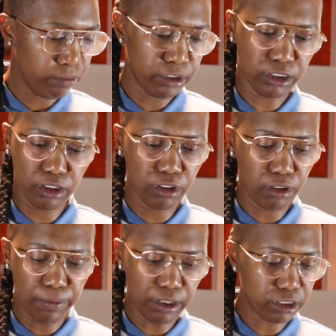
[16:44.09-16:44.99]
Just a
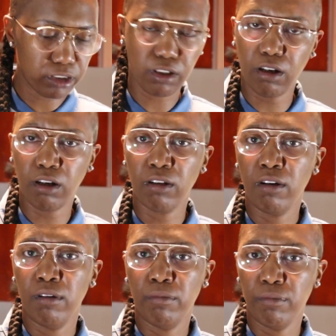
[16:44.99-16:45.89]
little bit of salt
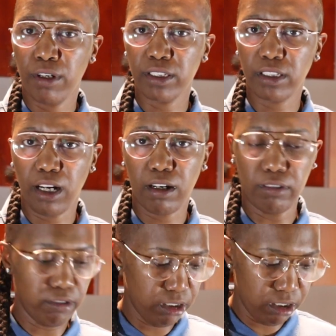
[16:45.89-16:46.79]
brings
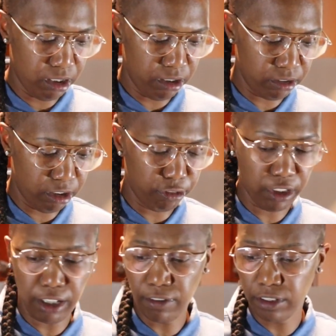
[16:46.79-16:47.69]
out the
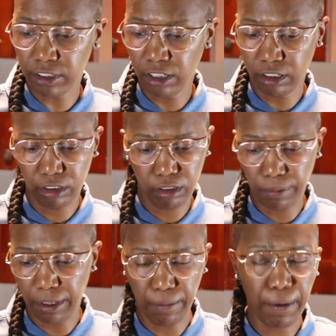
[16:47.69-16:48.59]
flavors, and a
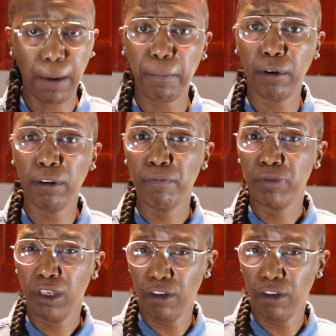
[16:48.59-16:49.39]
little bit of pepper.